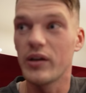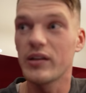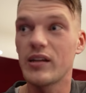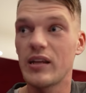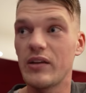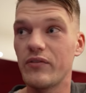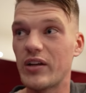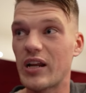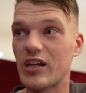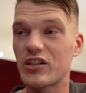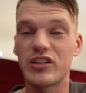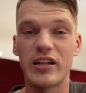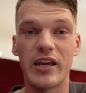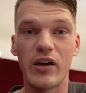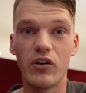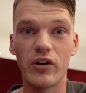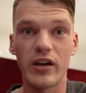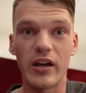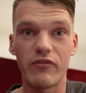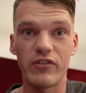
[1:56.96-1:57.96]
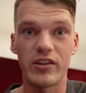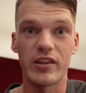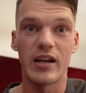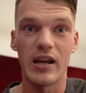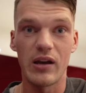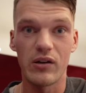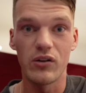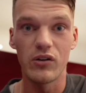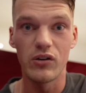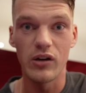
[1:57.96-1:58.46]
hadn't even actually hung everything
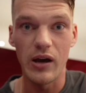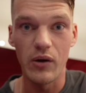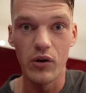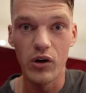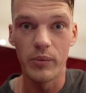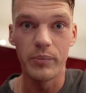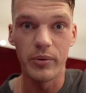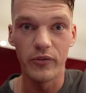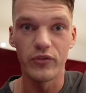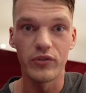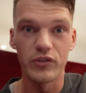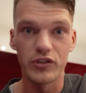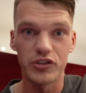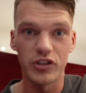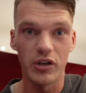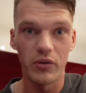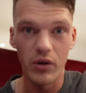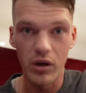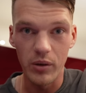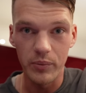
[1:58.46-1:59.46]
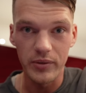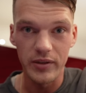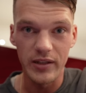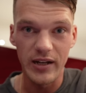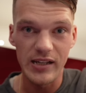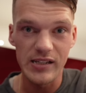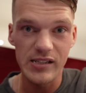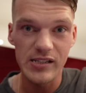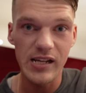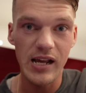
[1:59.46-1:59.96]
out up before the show opened.
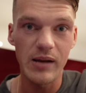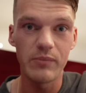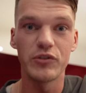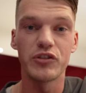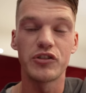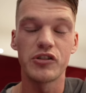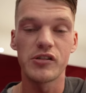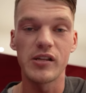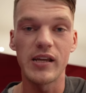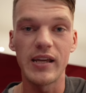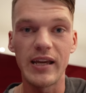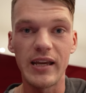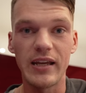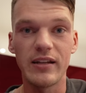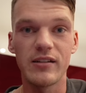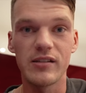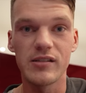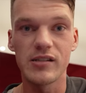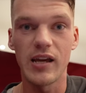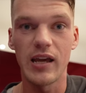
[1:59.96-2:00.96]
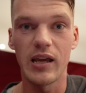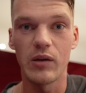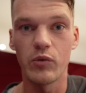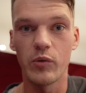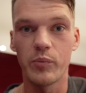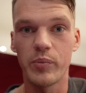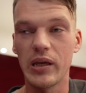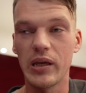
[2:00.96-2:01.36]
Our stand was just inundated with